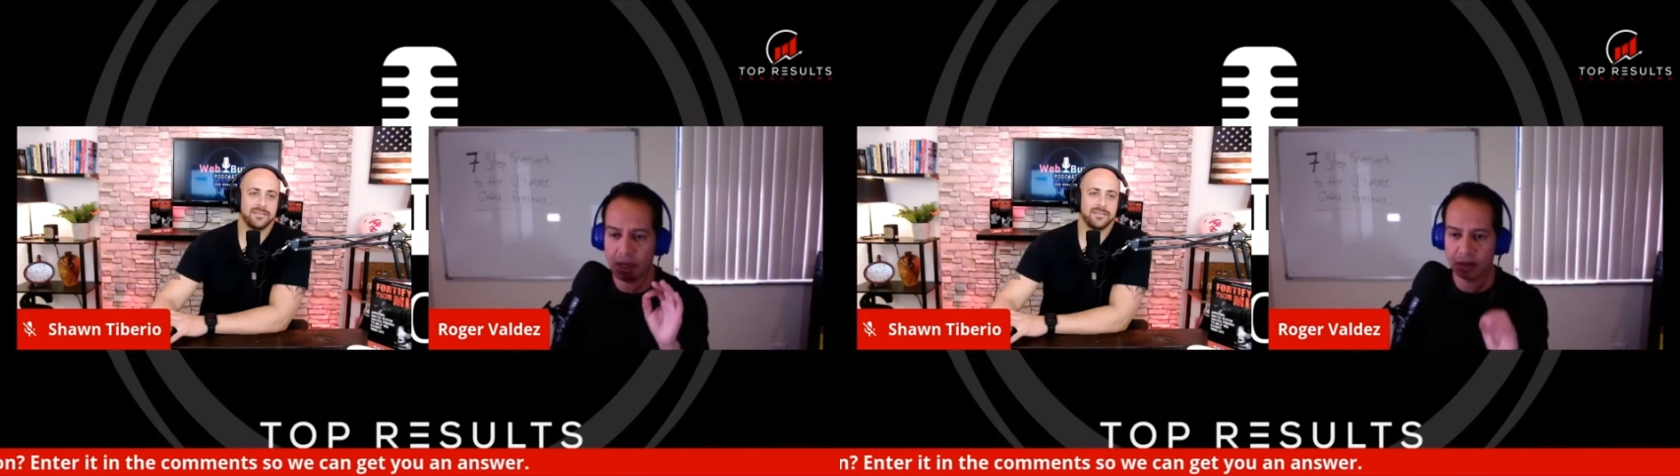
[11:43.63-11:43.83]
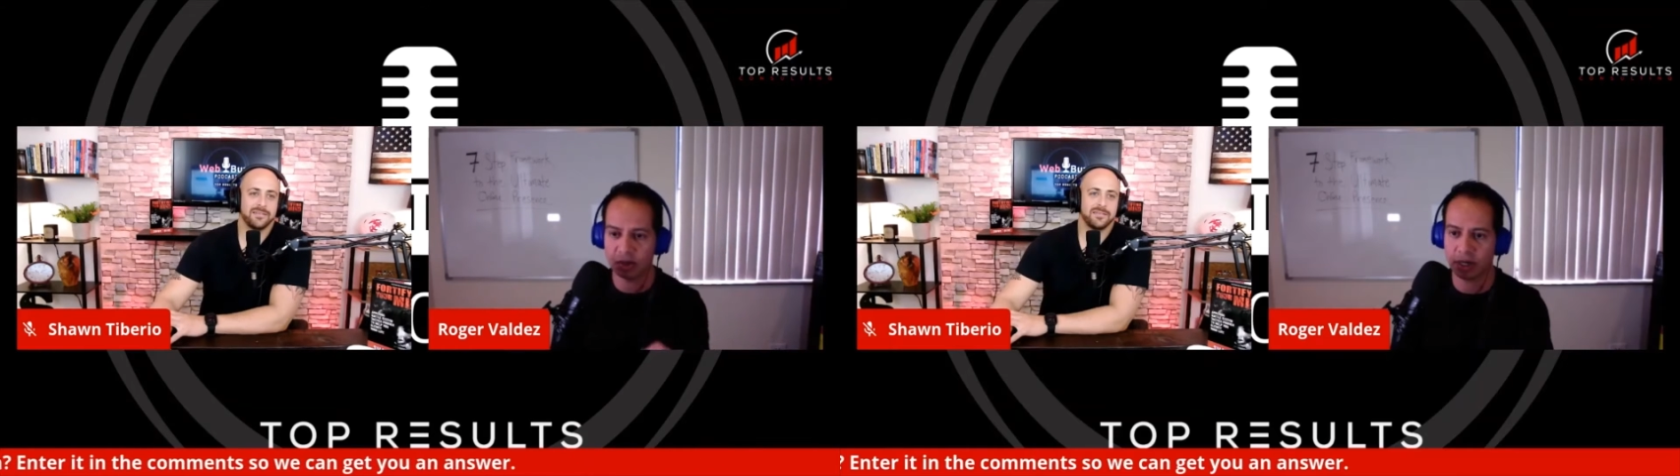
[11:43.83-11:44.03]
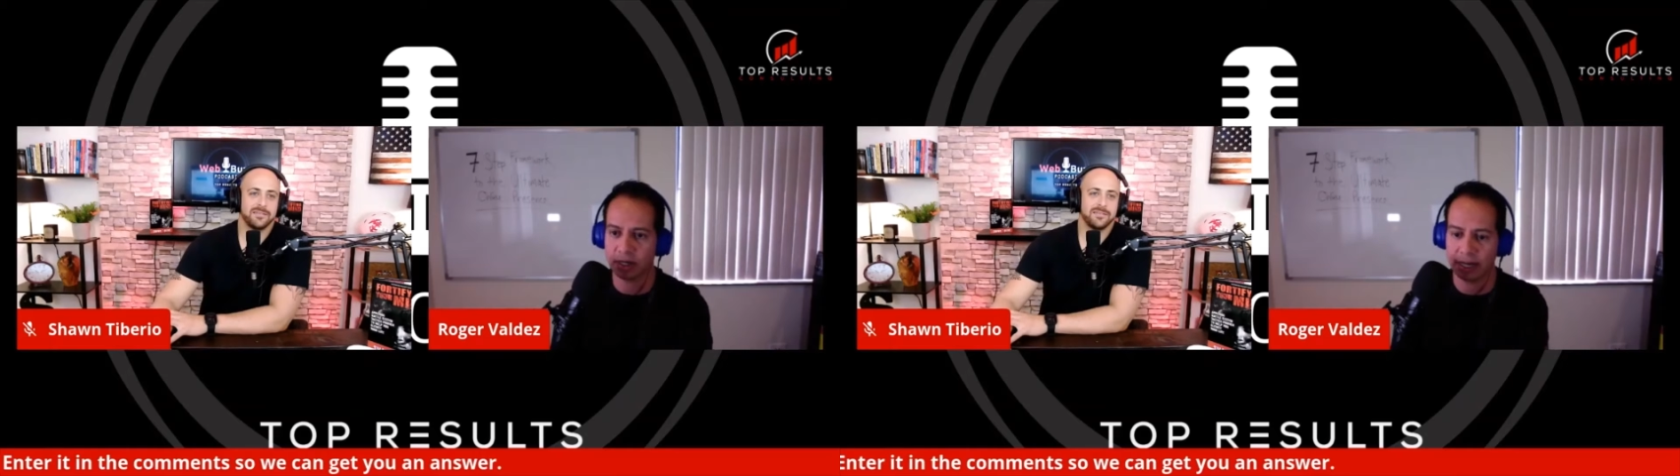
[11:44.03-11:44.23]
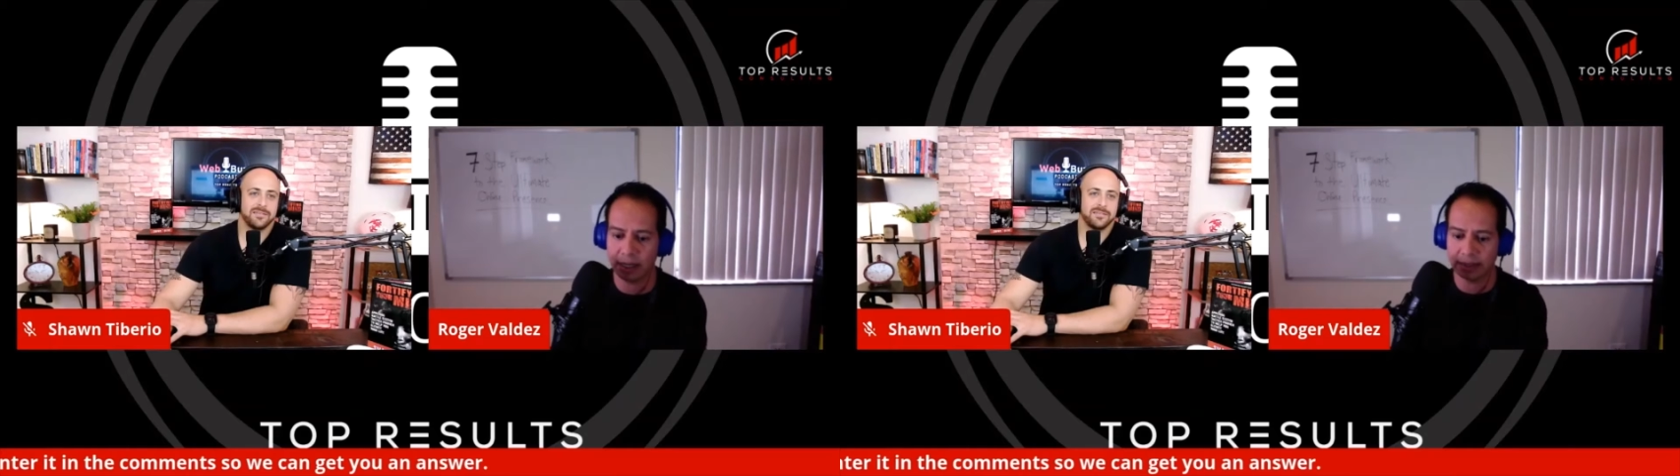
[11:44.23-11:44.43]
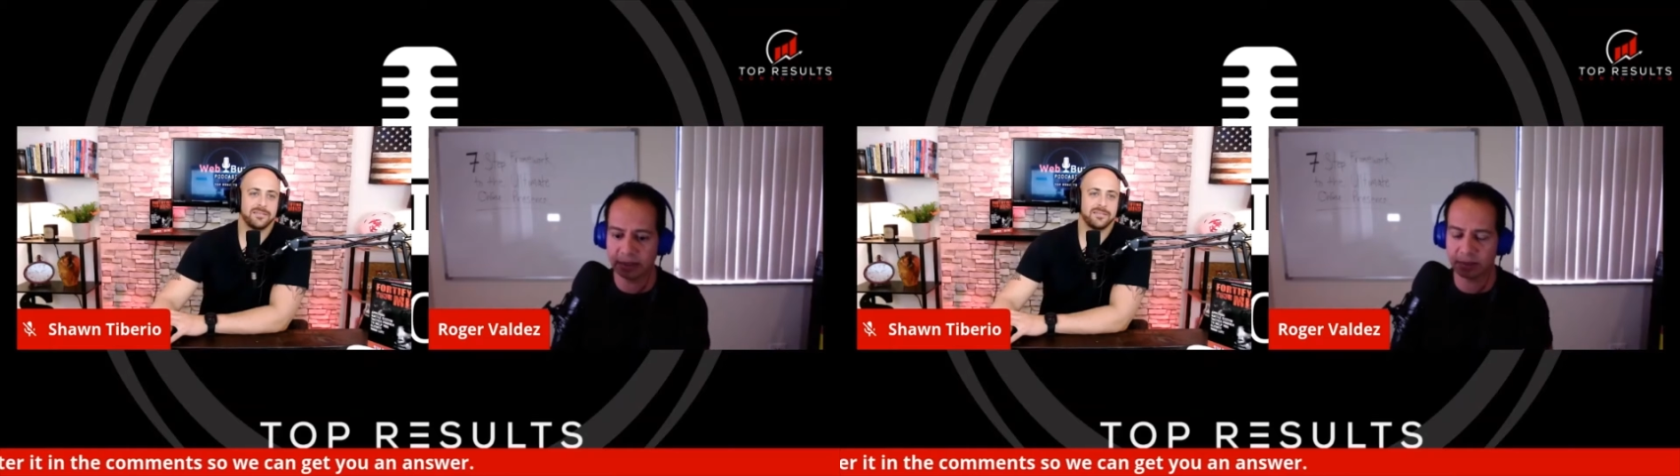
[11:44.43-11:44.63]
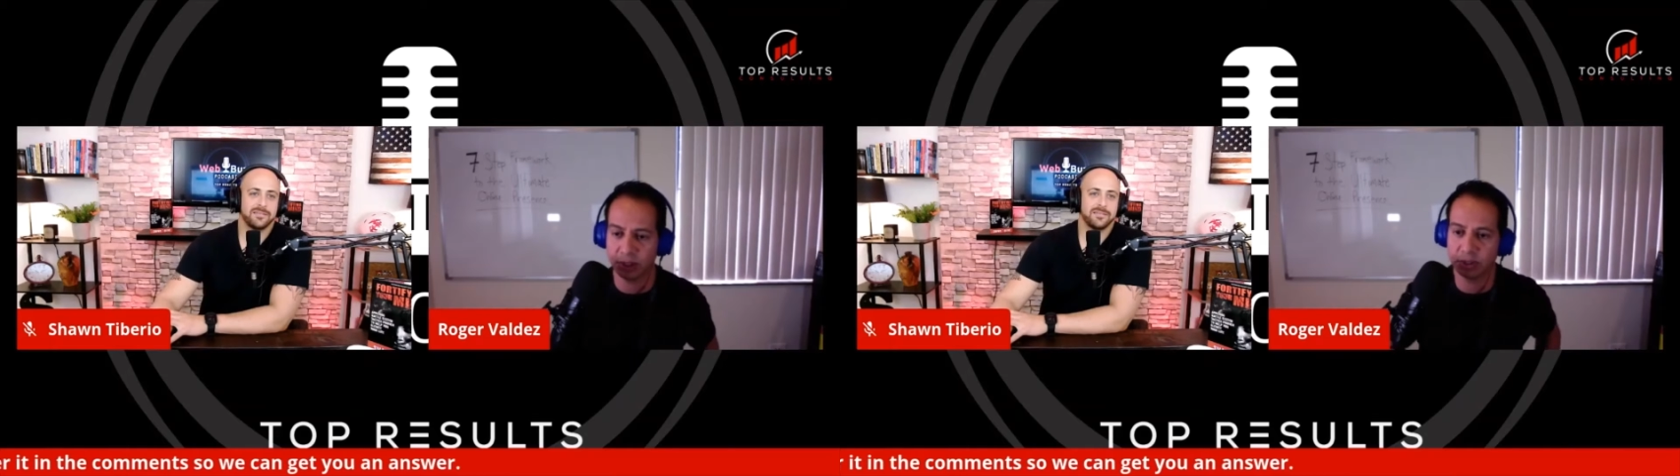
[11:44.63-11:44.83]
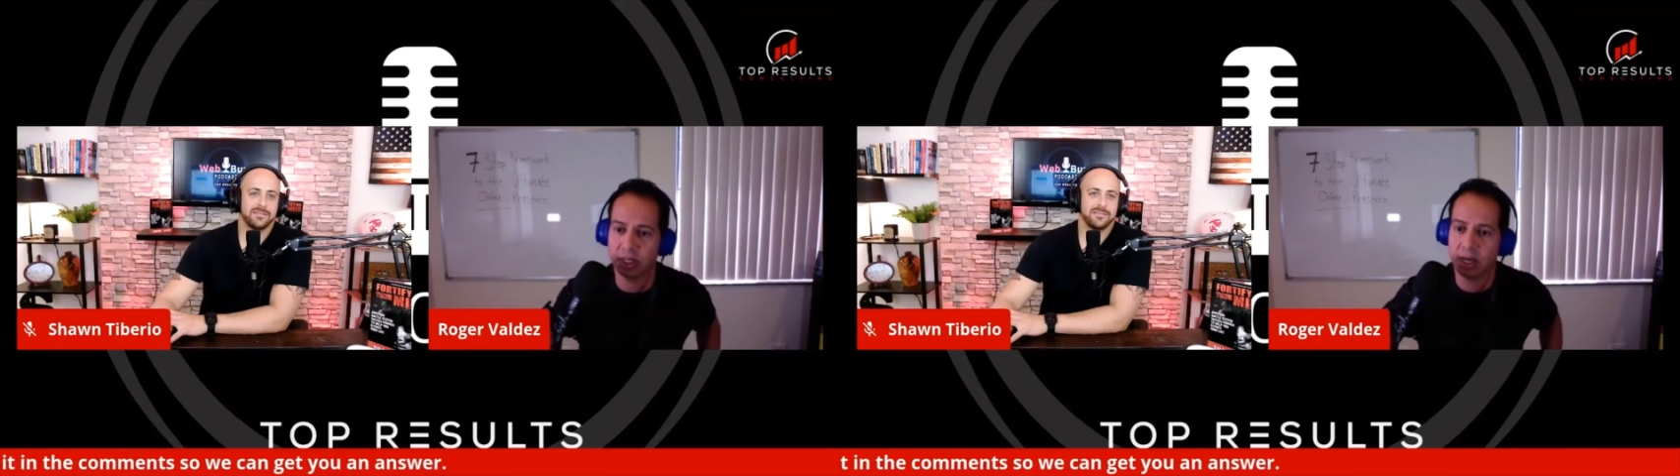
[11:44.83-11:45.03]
Sean and I like to push